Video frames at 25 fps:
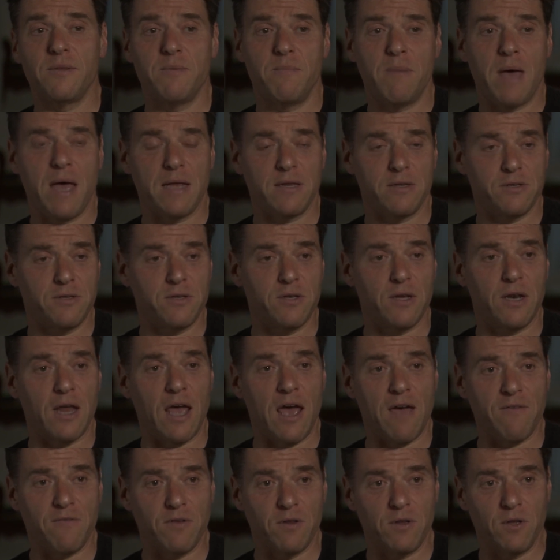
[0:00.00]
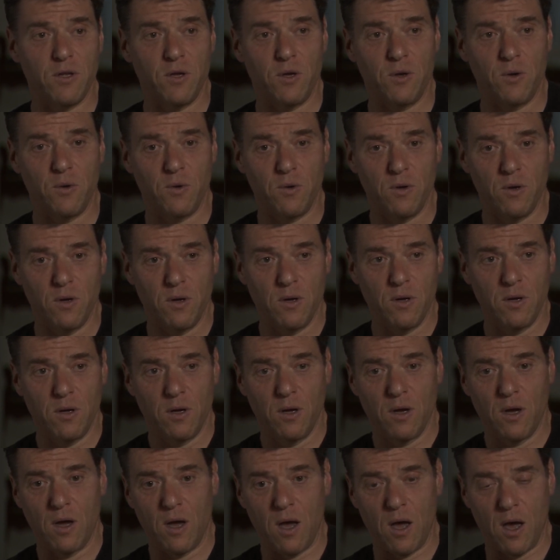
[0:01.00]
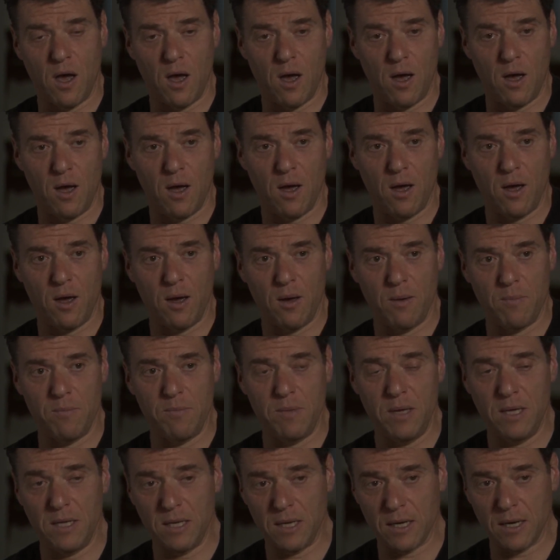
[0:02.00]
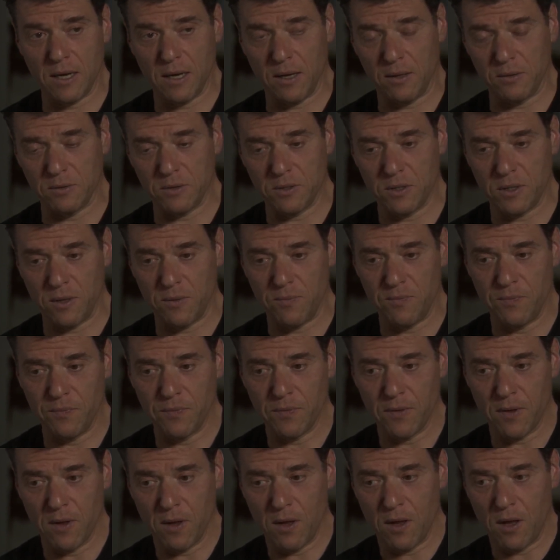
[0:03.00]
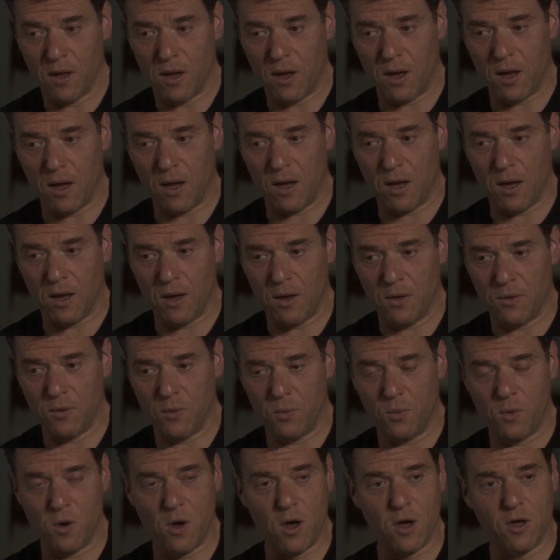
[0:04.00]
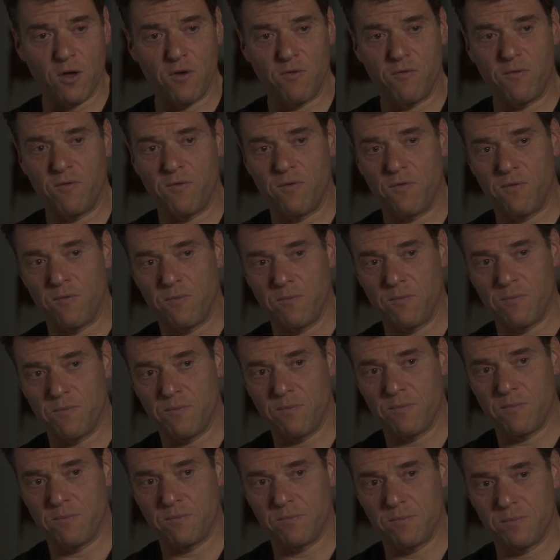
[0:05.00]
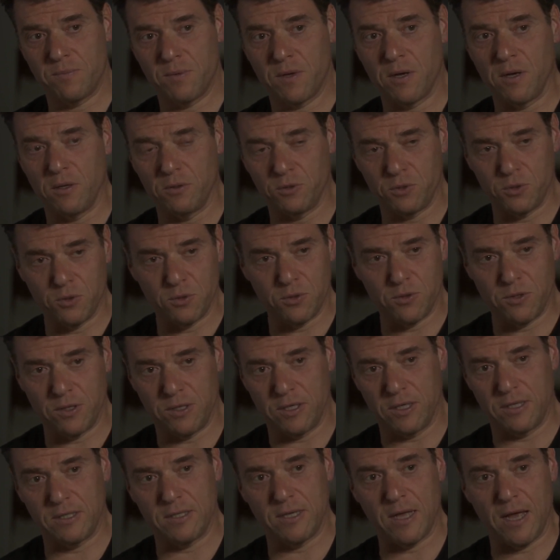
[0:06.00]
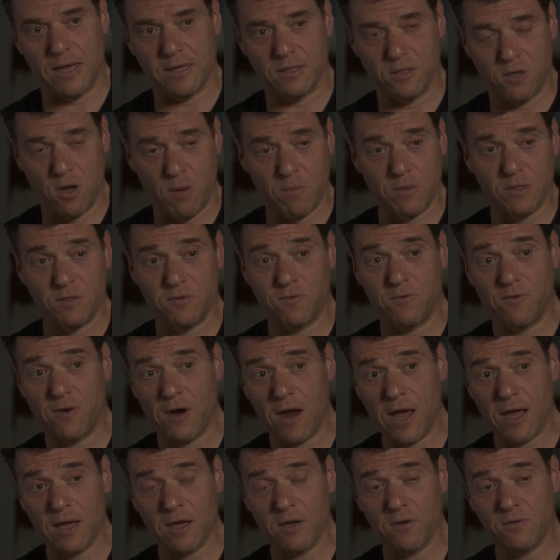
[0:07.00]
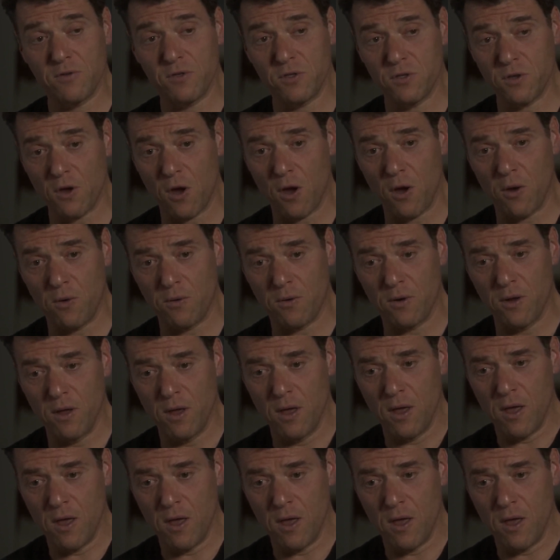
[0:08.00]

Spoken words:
the Madison Avenue media culture, the work of cultural critics like Thomas Frank have shown